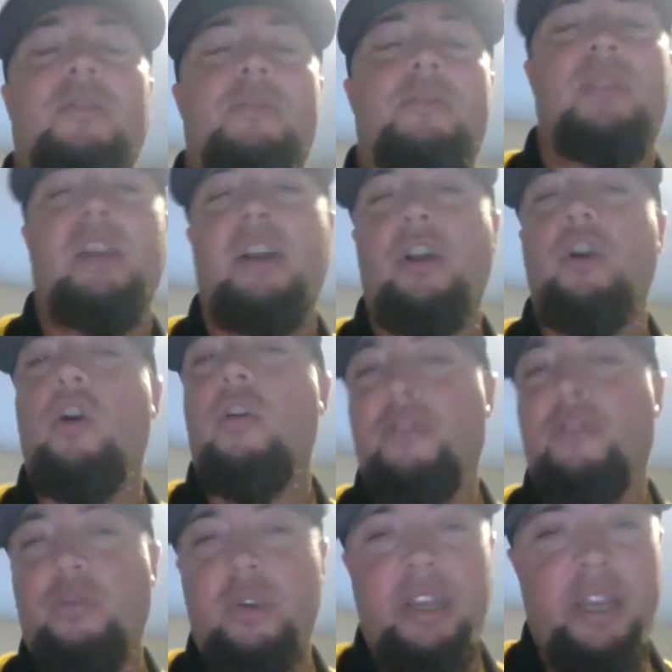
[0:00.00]
about something like a
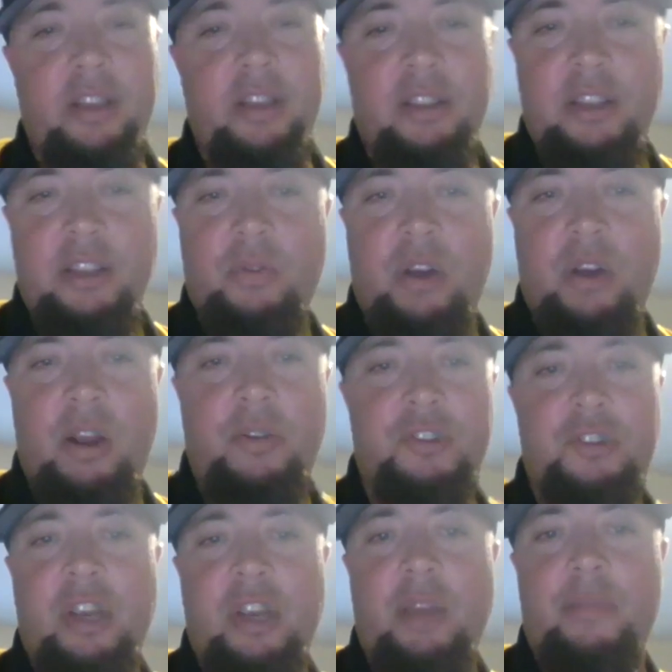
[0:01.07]
golf swing, like when I
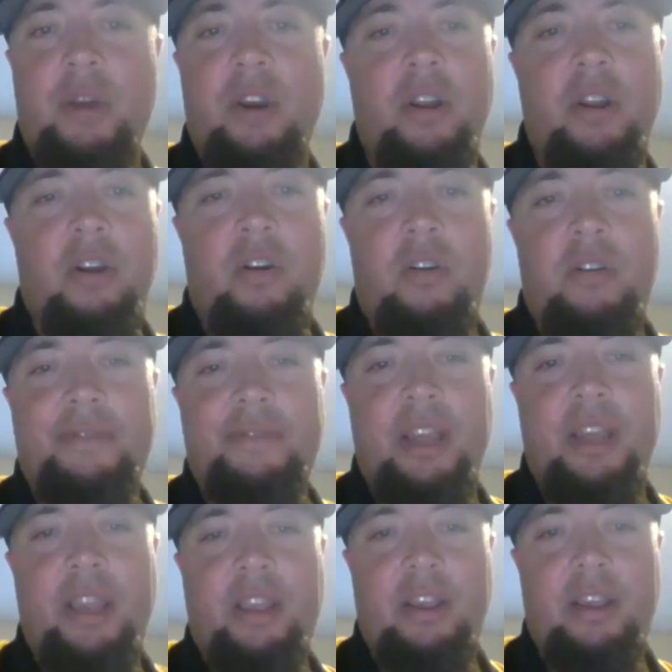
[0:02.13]
was trying to get better at golf,
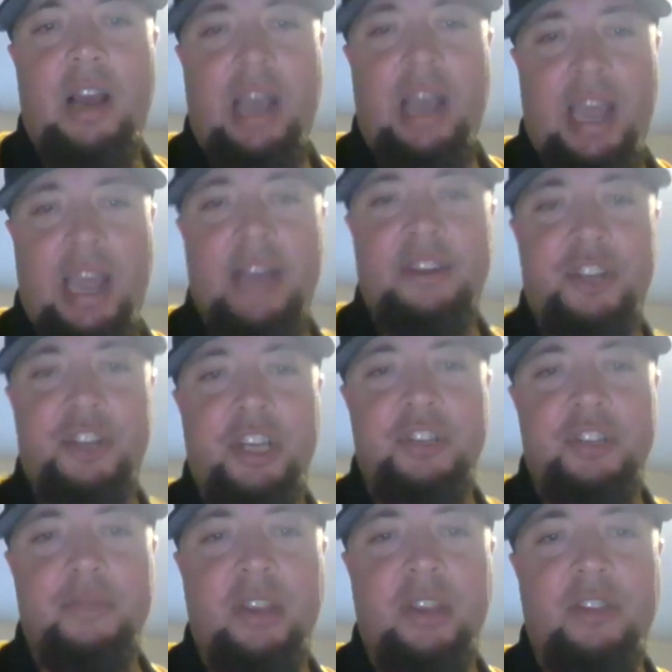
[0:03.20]
like, I had to
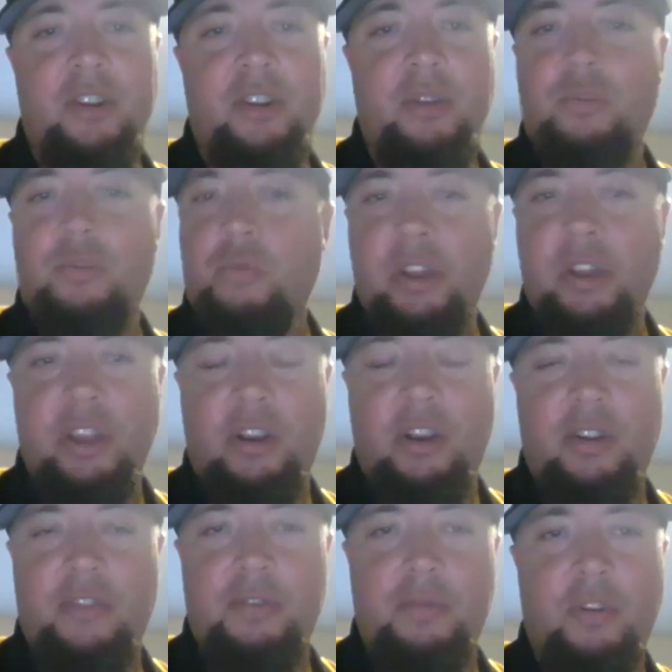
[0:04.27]
change some things and it was really
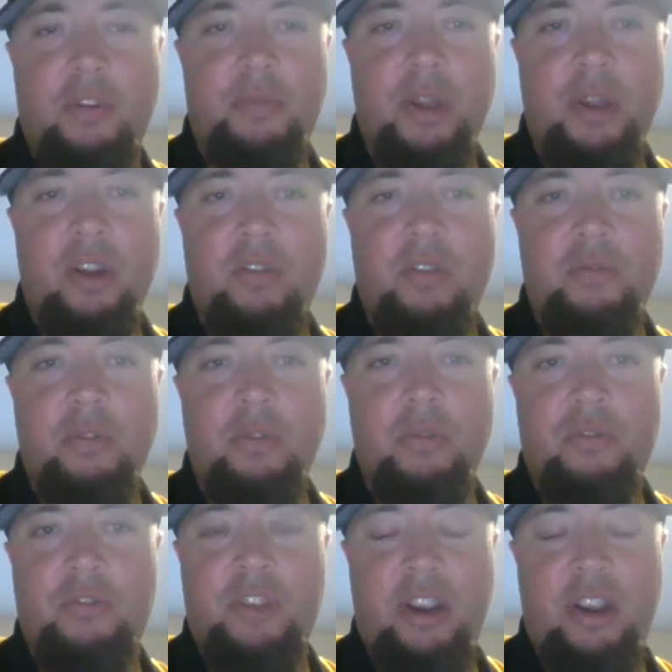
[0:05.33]
uncomfortable because my golf swing
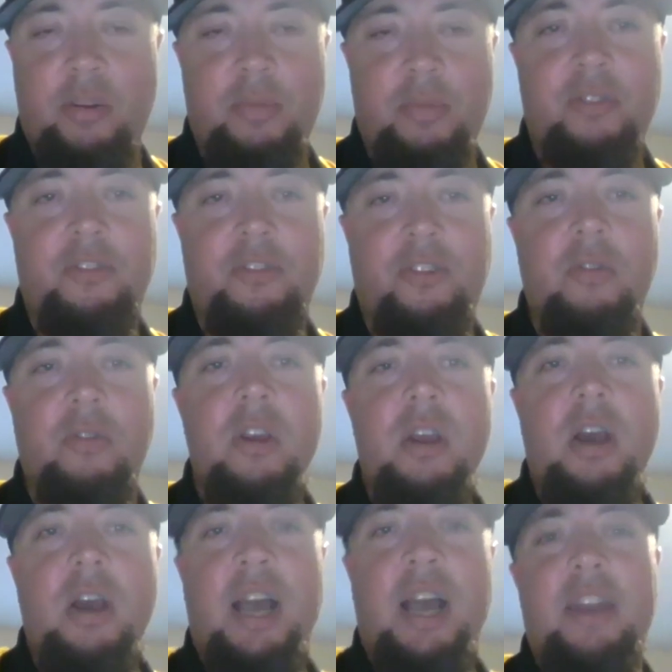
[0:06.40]
was terrible. So
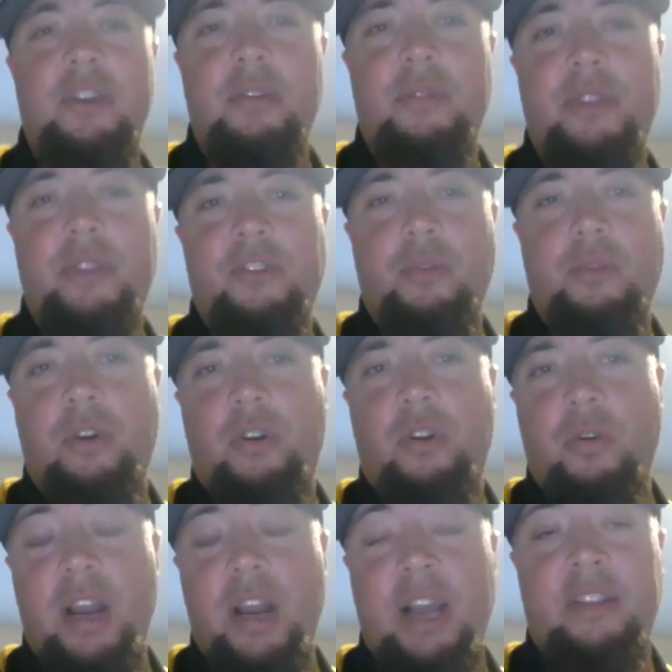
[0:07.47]
I had to do things that were
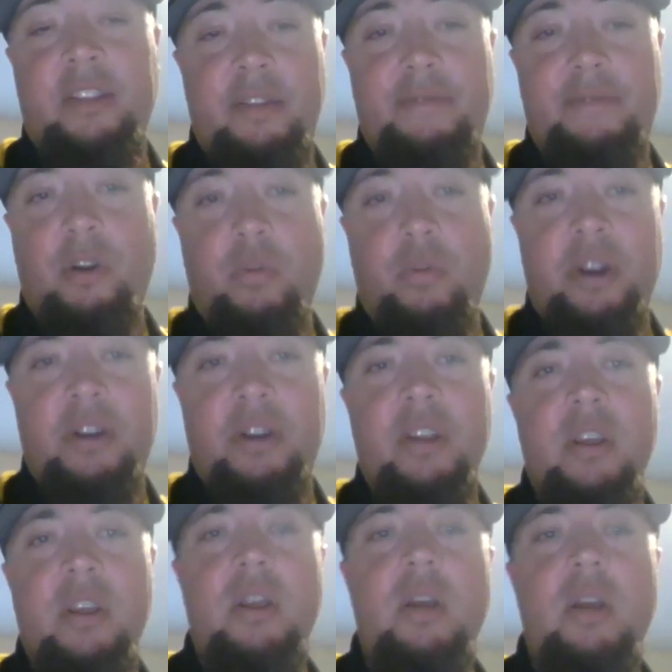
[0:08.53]
correct and it felt weird.
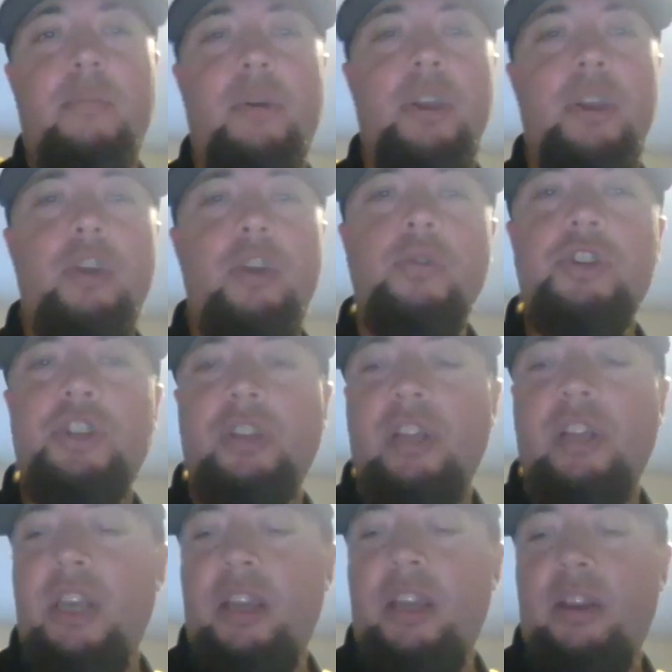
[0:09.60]
But
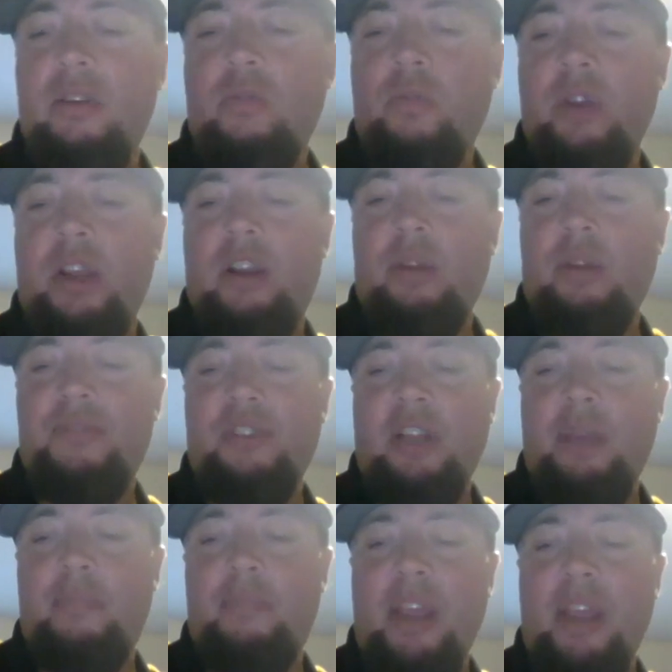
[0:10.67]
usually when it comes to,
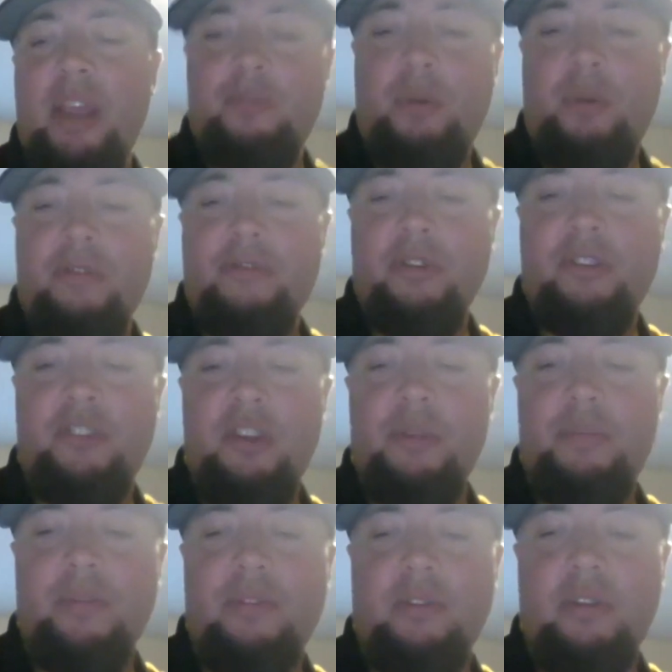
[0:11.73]
like, baseball, for
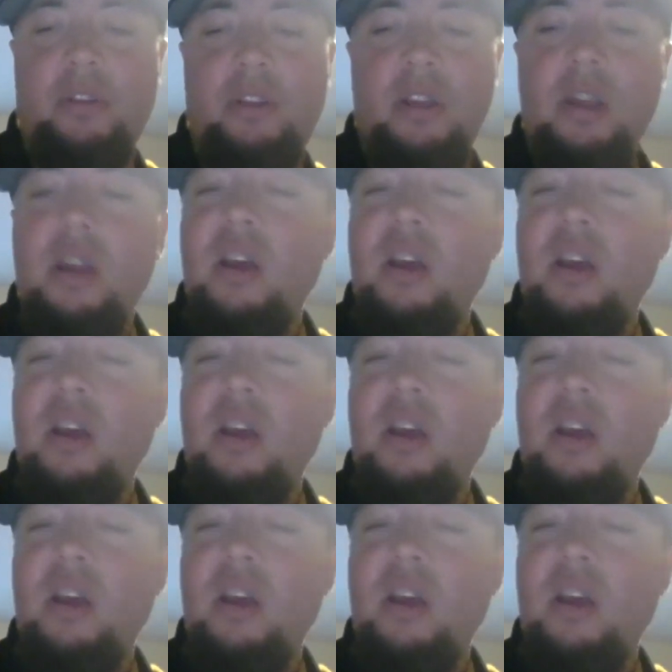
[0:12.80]
example,